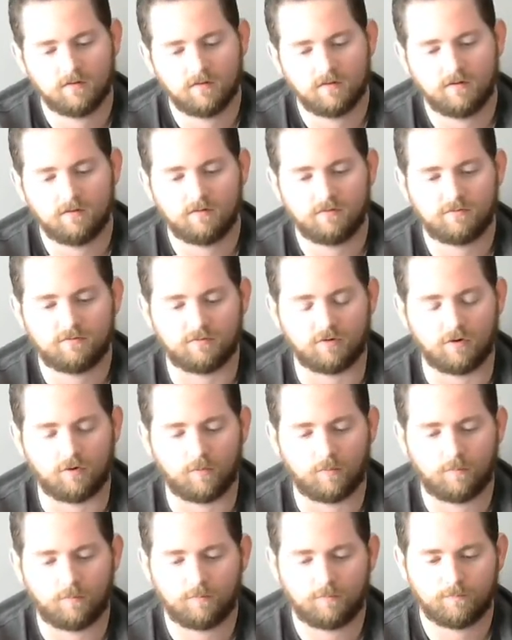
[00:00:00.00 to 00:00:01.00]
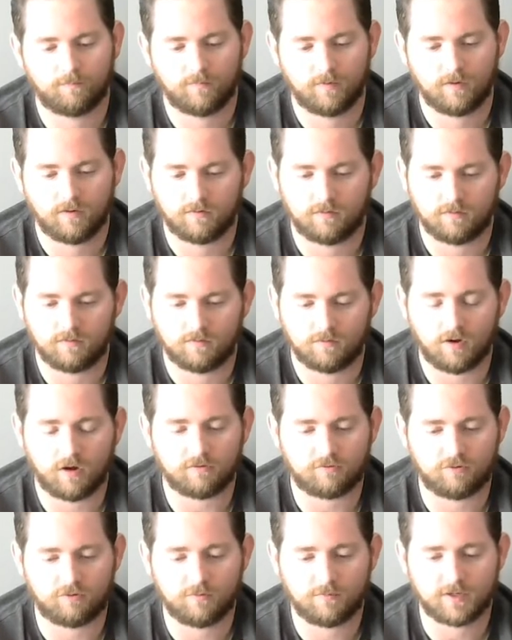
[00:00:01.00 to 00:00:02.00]
so
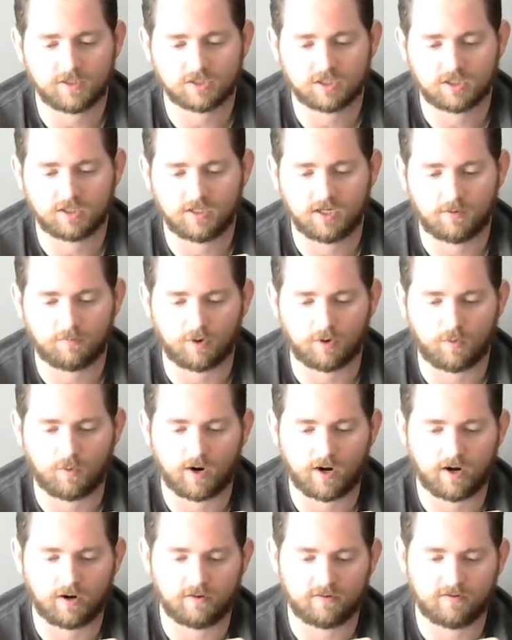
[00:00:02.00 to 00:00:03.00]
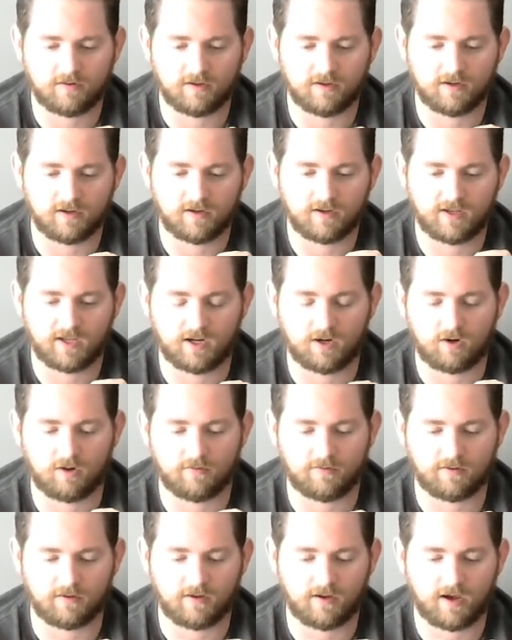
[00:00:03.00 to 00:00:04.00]
not too much cleanup required to get all
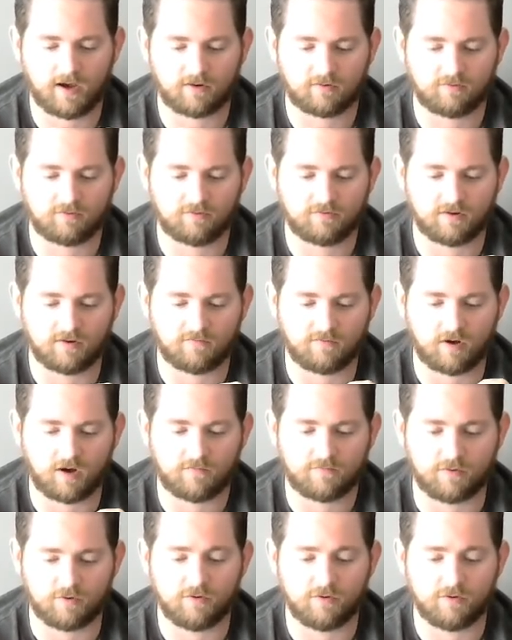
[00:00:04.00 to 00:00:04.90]
the extra stuff off.